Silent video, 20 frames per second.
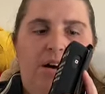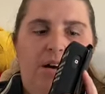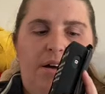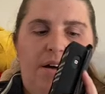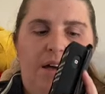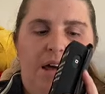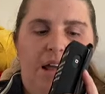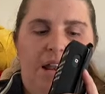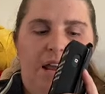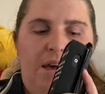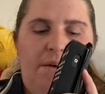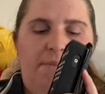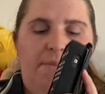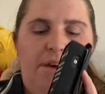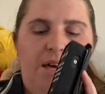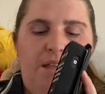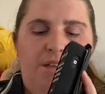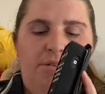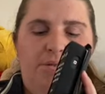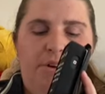an
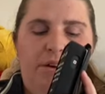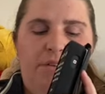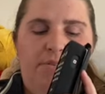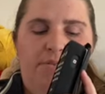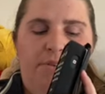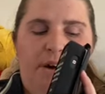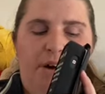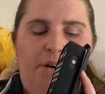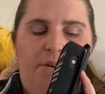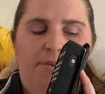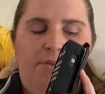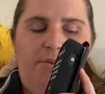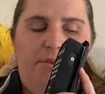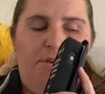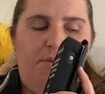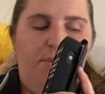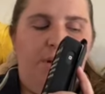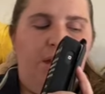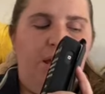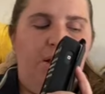MP3 file
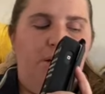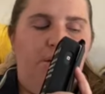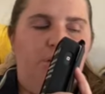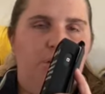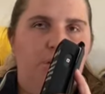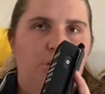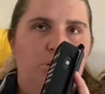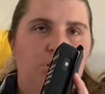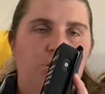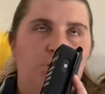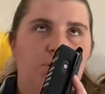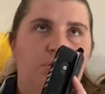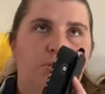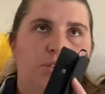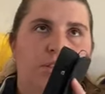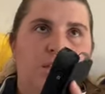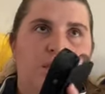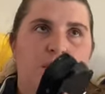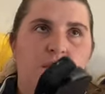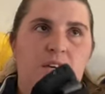format onto
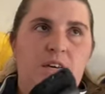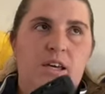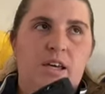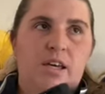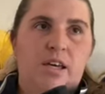the